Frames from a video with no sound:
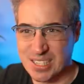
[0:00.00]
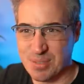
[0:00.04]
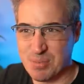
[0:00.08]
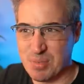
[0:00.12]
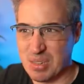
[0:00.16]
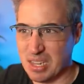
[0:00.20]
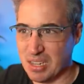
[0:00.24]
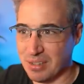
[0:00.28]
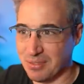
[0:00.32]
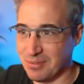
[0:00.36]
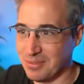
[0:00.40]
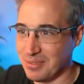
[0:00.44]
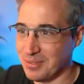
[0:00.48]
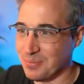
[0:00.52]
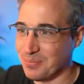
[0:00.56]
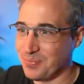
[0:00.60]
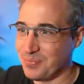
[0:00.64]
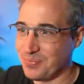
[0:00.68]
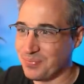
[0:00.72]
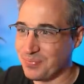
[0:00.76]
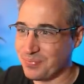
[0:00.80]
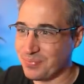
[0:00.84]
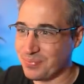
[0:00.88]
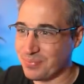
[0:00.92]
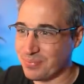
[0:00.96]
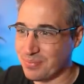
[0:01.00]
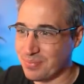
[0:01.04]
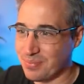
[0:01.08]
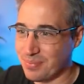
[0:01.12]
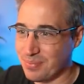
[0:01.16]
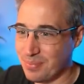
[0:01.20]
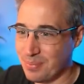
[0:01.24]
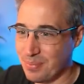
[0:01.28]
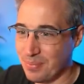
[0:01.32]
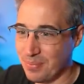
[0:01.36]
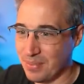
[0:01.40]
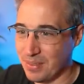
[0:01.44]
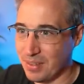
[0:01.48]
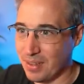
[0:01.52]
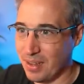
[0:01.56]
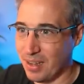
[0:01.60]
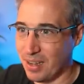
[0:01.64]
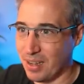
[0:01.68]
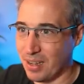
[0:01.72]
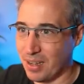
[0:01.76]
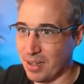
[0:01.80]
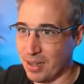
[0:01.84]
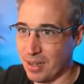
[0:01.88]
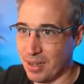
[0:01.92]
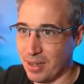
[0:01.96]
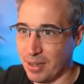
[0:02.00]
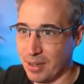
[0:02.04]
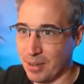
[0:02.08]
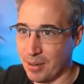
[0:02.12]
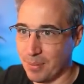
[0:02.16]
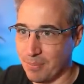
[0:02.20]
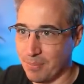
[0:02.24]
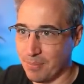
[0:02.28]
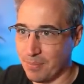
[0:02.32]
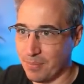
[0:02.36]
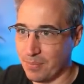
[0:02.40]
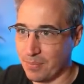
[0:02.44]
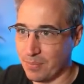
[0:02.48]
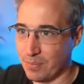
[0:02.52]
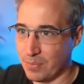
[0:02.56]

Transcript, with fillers: some love. Um,